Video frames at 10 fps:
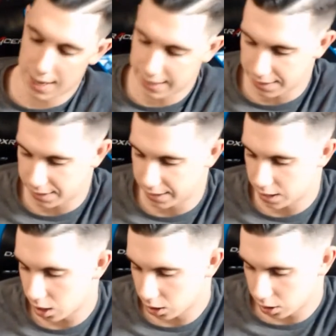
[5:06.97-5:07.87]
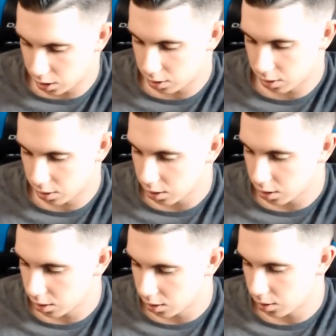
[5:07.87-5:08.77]
I got the colored.
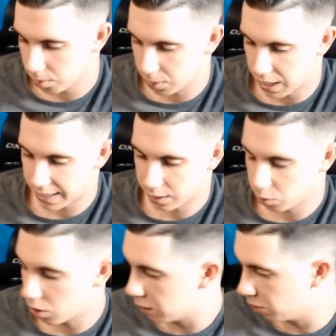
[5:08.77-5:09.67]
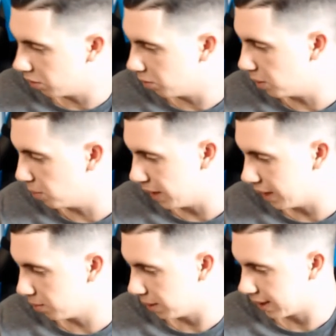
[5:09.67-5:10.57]
Black and white would have been
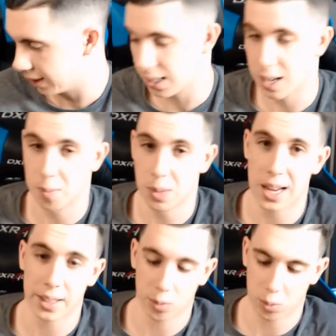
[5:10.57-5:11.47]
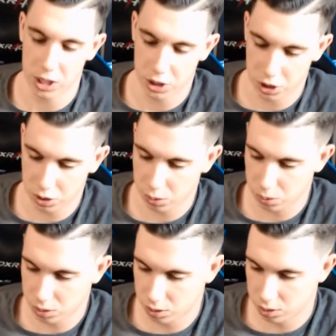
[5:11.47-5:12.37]
better because I have black and white
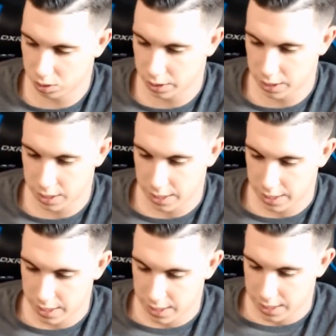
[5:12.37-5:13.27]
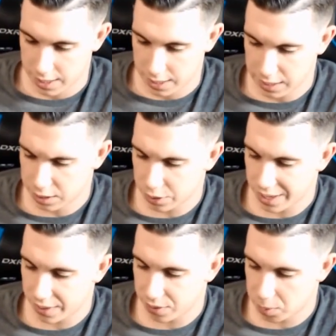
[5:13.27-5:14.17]
shoes. And then you
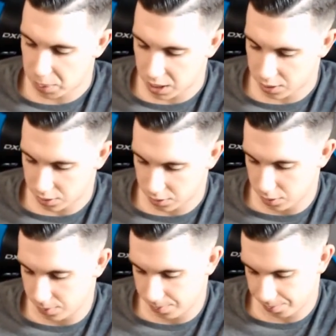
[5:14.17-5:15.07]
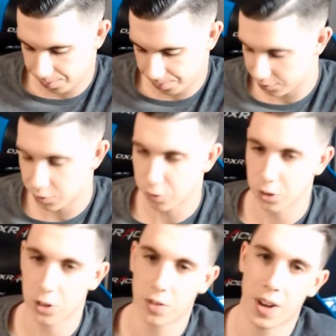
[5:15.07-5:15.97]
have the puzzle
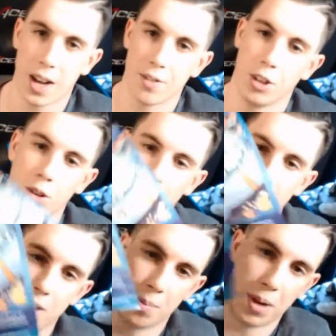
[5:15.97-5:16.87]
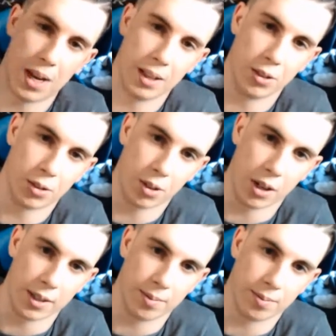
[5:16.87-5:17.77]
for the 5-year-olds that buy Loot
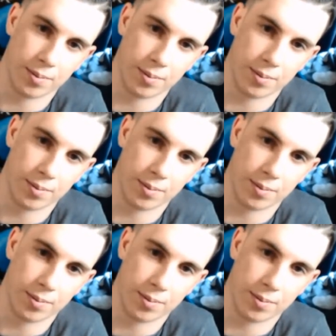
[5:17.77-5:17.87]
Crate.